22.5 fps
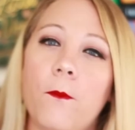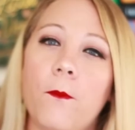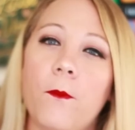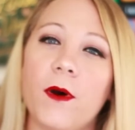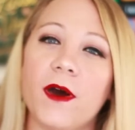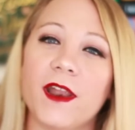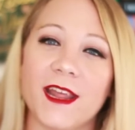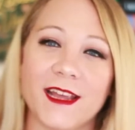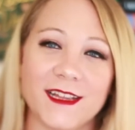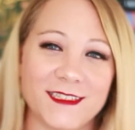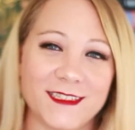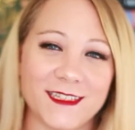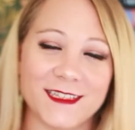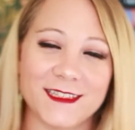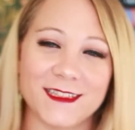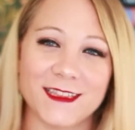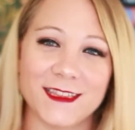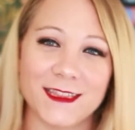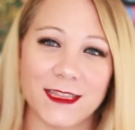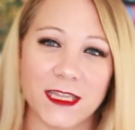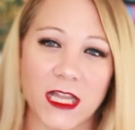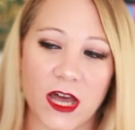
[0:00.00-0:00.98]
but I
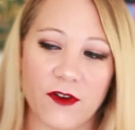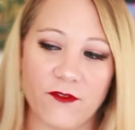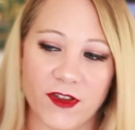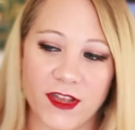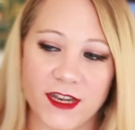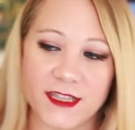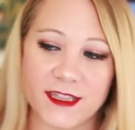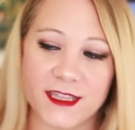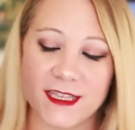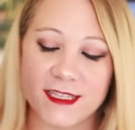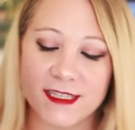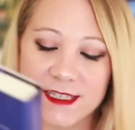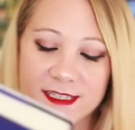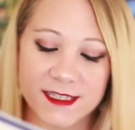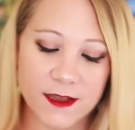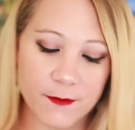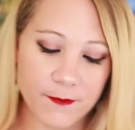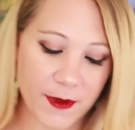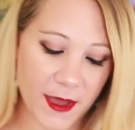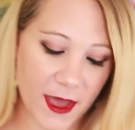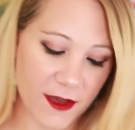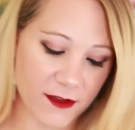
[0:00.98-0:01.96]
didn't love it. This is
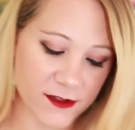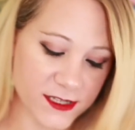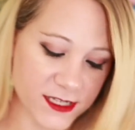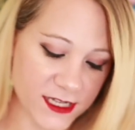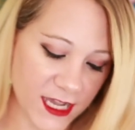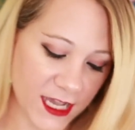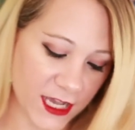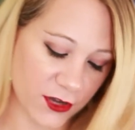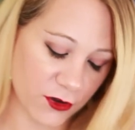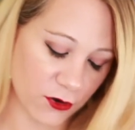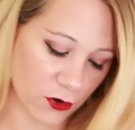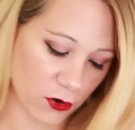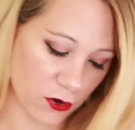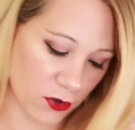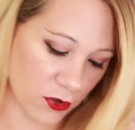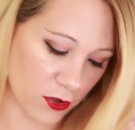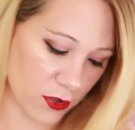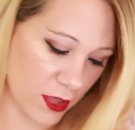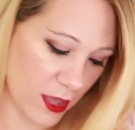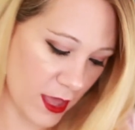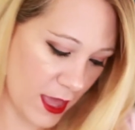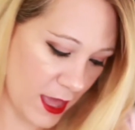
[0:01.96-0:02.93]
about a
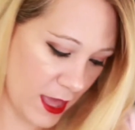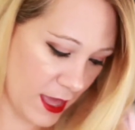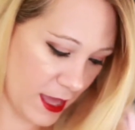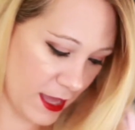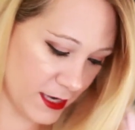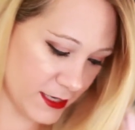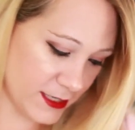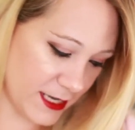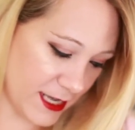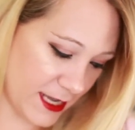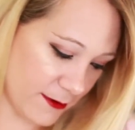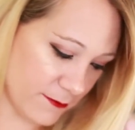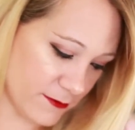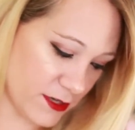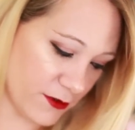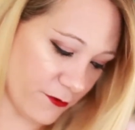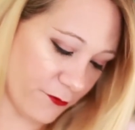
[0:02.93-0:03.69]
girl named